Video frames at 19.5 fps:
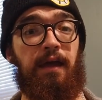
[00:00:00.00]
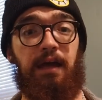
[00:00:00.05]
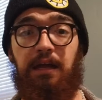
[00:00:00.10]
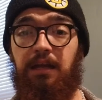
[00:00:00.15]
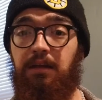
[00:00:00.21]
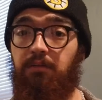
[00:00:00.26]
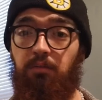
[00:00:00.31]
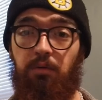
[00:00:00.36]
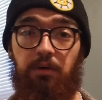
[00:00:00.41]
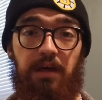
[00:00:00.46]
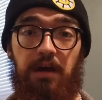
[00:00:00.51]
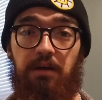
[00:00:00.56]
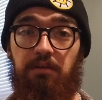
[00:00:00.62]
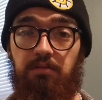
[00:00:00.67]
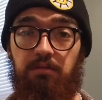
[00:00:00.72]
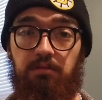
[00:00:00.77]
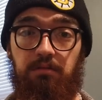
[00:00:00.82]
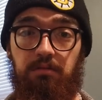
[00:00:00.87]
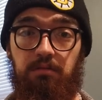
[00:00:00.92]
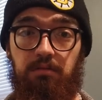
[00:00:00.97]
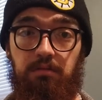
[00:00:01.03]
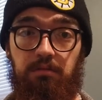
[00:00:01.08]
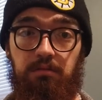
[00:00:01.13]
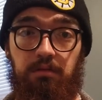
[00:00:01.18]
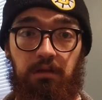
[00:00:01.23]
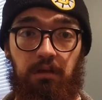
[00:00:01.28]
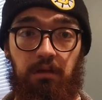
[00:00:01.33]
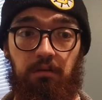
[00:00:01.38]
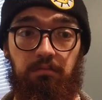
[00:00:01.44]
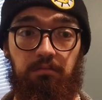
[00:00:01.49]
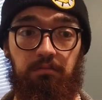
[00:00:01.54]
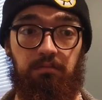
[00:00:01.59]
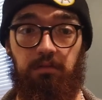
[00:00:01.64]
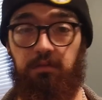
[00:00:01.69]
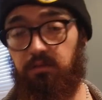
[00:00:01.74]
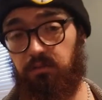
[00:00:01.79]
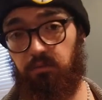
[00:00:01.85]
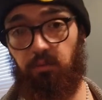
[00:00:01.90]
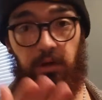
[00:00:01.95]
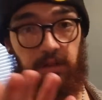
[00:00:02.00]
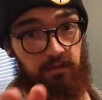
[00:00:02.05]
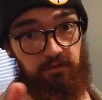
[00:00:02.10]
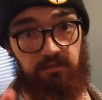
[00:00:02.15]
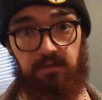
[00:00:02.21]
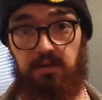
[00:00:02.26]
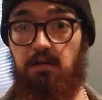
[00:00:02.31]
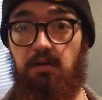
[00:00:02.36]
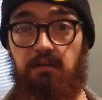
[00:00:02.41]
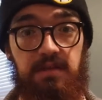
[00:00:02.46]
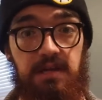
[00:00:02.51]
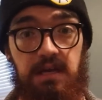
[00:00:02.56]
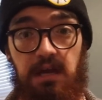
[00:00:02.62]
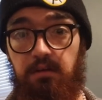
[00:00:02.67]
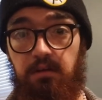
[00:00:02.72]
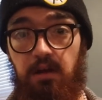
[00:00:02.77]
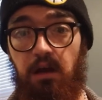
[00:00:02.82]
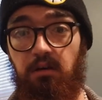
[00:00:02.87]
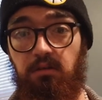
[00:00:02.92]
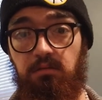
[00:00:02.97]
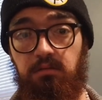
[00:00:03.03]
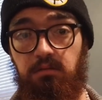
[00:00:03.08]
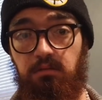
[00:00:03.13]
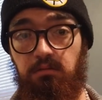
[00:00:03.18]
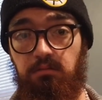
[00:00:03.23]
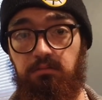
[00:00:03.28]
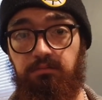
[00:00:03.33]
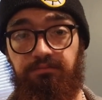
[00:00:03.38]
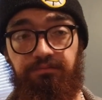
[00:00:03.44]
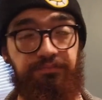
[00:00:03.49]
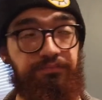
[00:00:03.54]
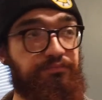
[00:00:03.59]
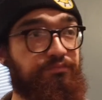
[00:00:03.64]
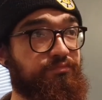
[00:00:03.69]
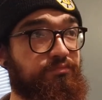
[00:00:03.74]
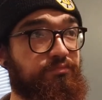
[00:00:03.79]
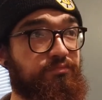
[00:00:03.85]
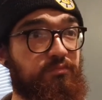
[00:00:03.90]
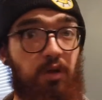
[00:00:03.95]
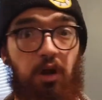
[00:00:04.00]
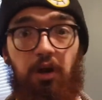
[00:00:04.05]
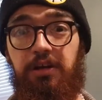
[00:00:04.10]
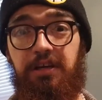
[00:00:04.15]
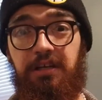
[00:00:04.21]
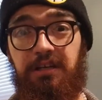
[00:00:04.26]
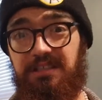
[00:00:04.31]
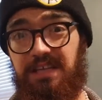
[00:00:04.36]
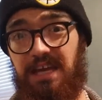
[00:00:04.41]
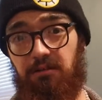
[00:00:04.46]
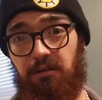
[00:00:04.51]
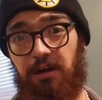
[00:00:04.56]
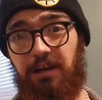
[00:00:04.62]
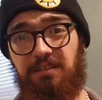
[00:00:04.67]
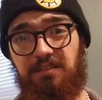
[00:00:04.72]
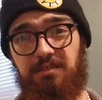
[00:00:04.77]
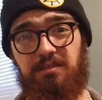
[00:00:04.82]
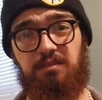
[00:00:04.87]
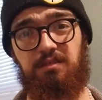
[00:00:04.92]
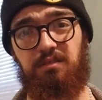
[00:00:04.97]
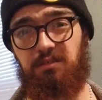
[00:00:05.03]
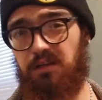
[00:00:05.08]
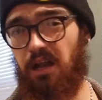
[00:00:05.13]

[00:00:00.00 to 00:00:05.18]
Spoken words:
And without, with a fear of the unknown, are you going to take risks?